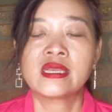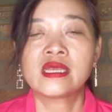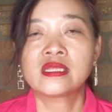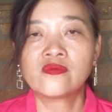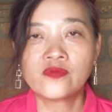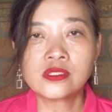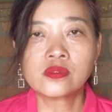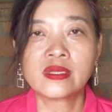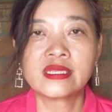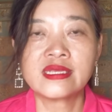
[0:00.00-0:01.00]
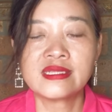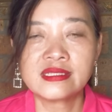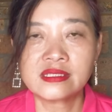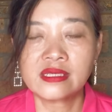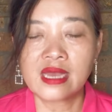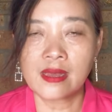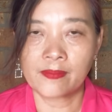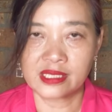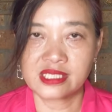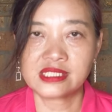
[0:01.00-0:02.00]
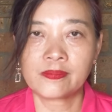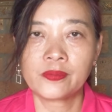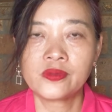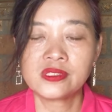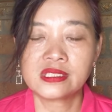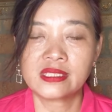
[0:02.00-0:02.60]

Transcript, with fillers: The first one is the participants,